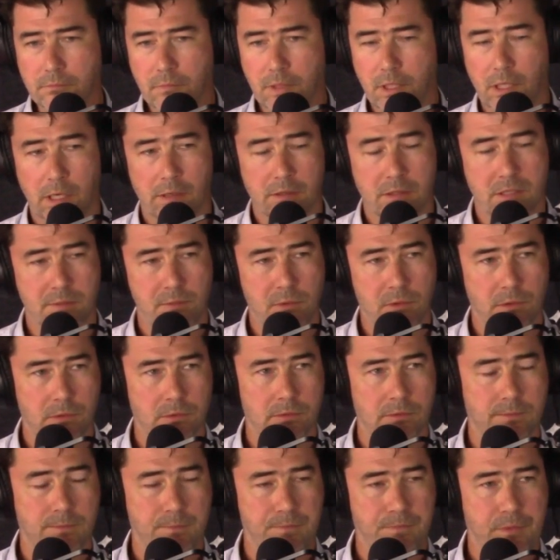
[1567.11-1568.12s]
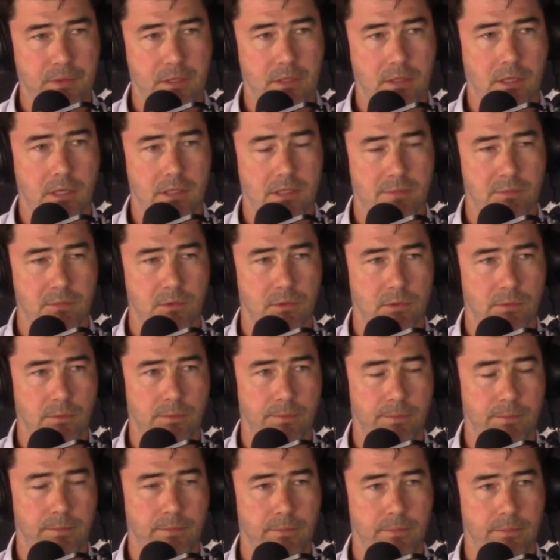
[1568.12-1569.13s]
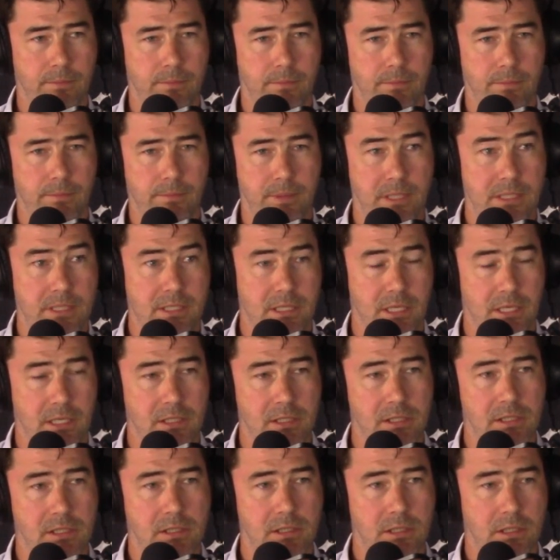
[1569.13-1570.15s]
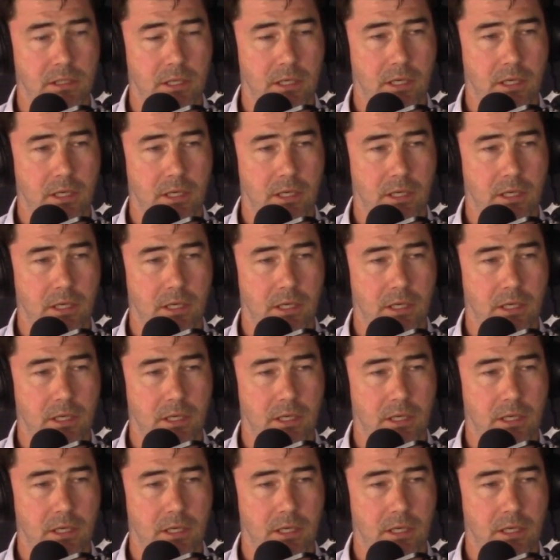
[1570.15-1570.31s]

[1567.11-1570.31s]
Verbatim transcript: you know, a small, a small business,